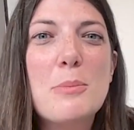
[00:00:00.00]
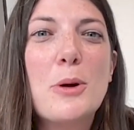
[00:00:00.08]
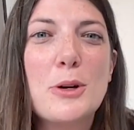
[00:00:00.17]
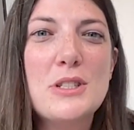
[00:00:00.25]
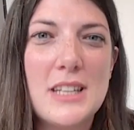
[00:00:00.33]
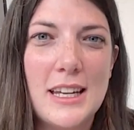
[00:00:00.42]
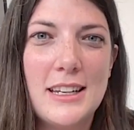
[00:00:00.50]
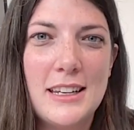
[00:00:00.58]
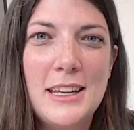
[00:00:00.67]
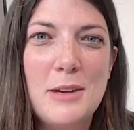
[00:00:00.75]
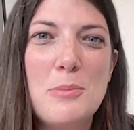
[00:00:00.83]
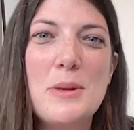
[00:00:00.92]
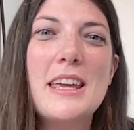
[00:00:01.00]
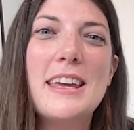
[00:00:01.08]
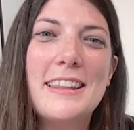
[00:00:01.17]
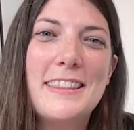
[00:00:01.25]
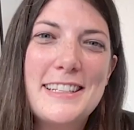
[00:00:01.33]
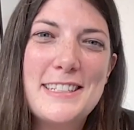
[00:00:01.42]
person
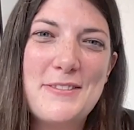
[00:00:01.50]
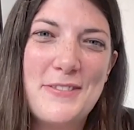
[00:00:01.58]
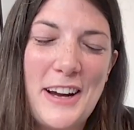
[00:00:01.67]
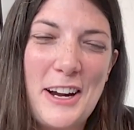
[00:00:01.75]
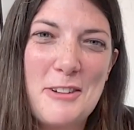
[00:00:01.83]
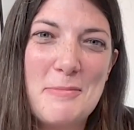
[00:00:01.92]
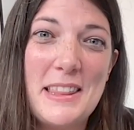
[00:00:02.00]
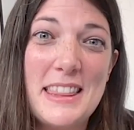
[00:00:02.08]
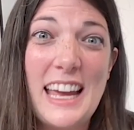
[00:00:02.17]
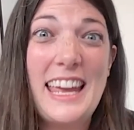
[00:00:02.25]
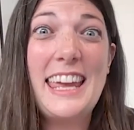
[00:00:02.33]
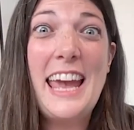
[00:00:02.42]
being in this environment that